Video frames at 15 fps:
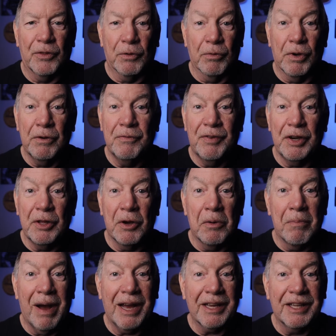The Rode
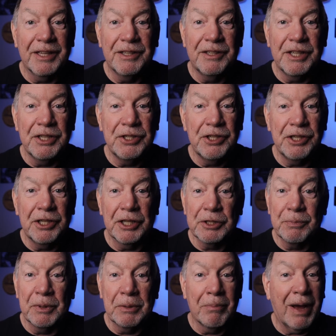Videomic NTG has
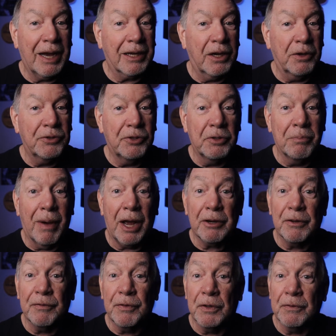been my go-to
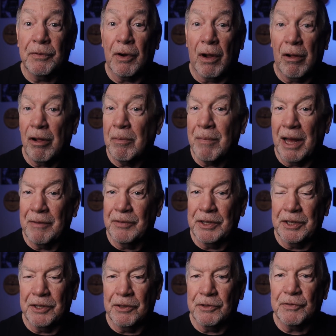microphone for all my
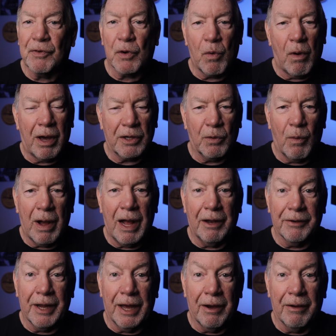videos for quite a while
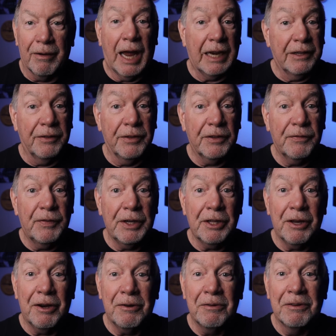now. And in this
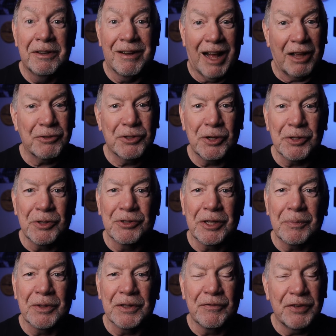video, I'll show you
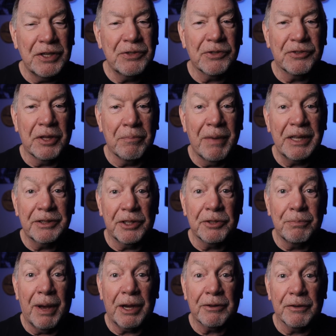some of the features that make
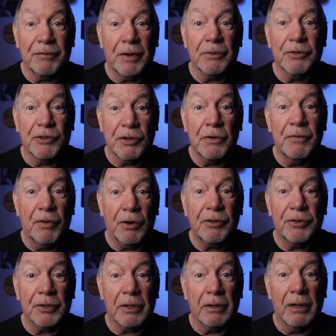this microphone so
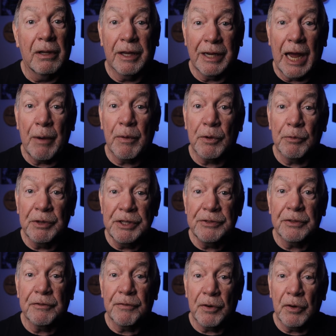versatile and how a
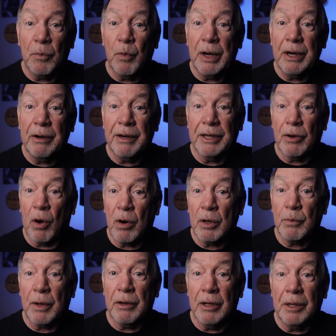recent firmware and
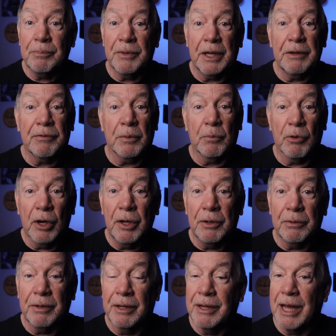hardware update from
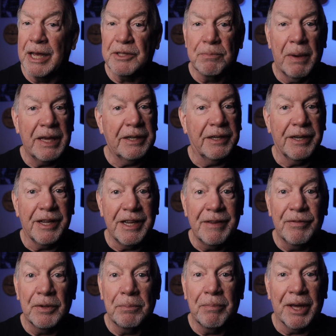Rode has made it
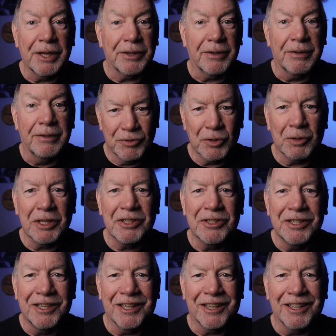even better. So let's
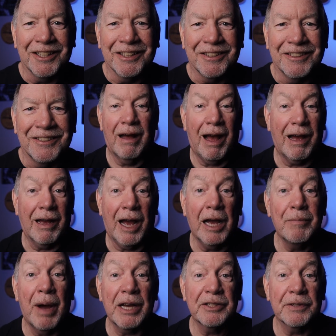dig in. Hi,
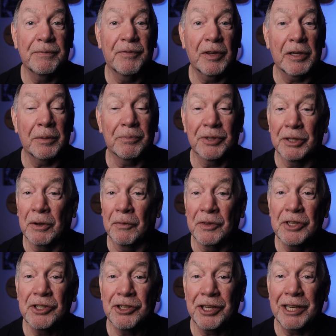I'm Ison Phillips, and on
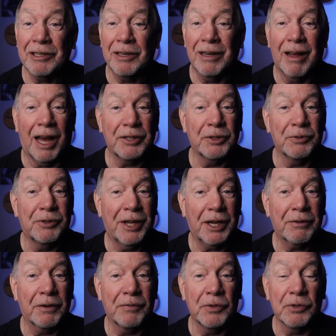this channel, I do
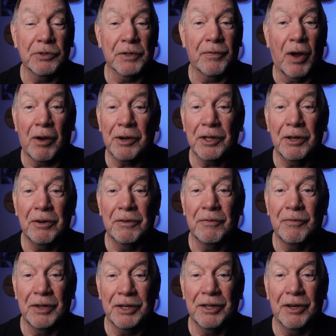tech reviews of audio,
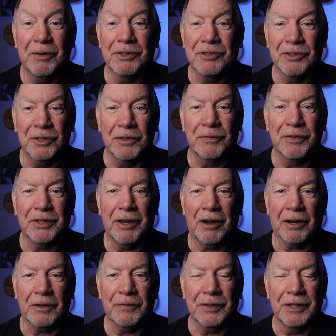video, and still
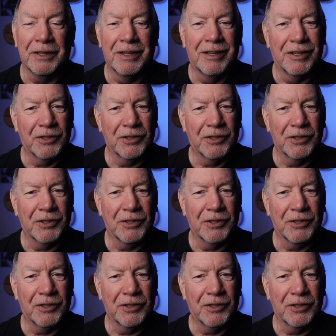photography.